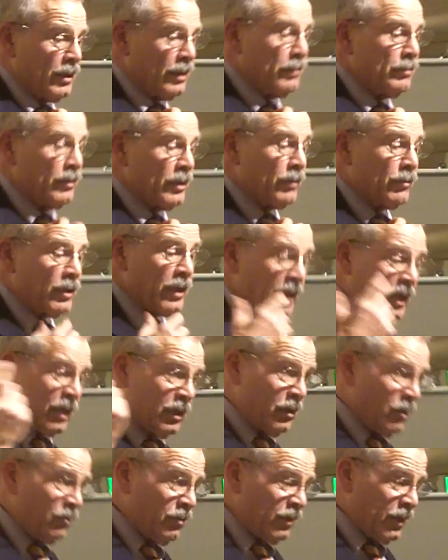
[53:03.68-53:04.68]
huh? Yeah, but when I
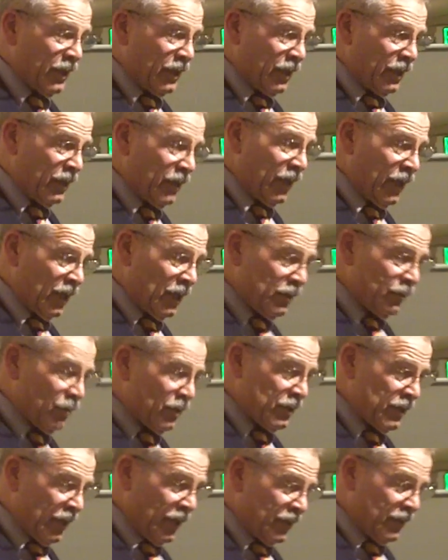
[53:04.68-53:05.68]
got over there, I had to
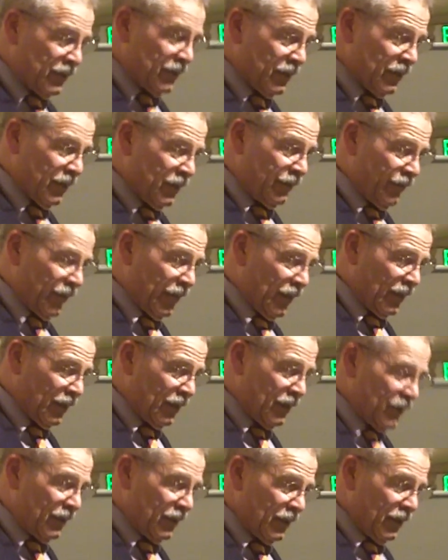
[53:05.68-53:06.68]
present uh,
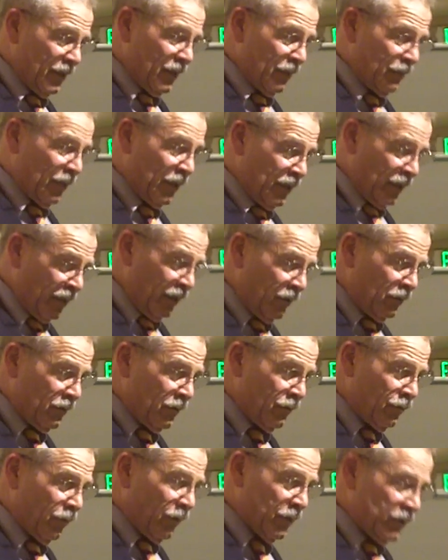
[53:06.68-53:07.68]
uh, my
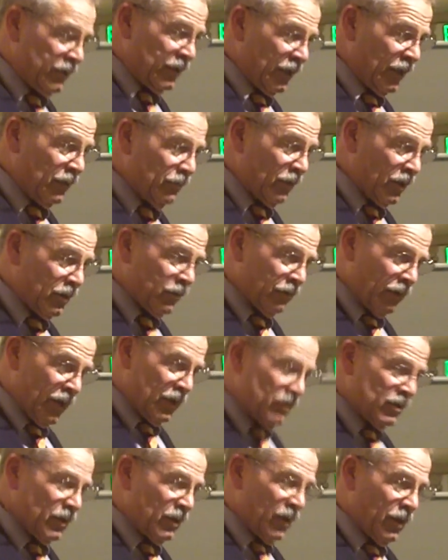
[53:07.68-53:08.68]
DD-214, which
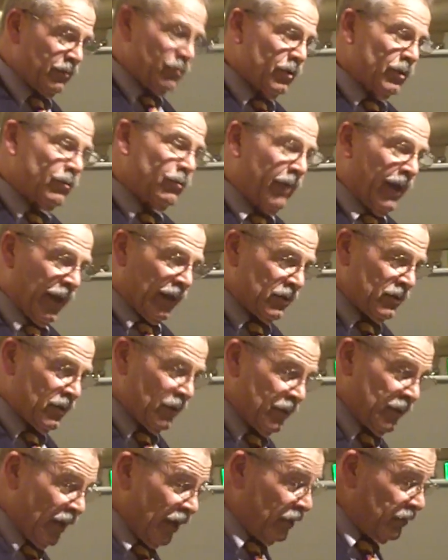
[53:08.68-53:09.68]
strange enough was faxed
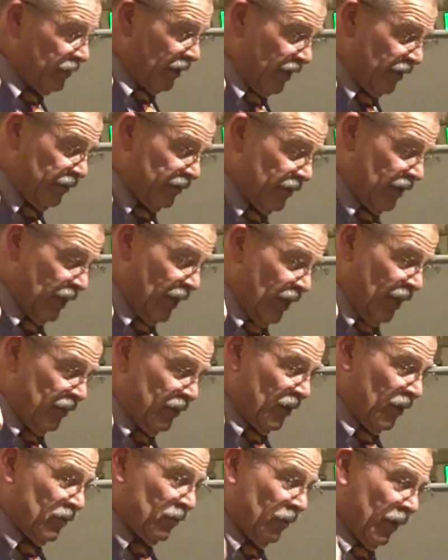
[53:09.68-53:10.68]
to Tel Aviv.
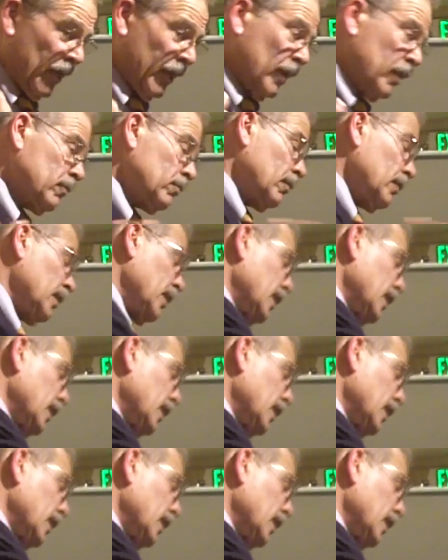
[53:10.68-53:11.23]
The Israelis,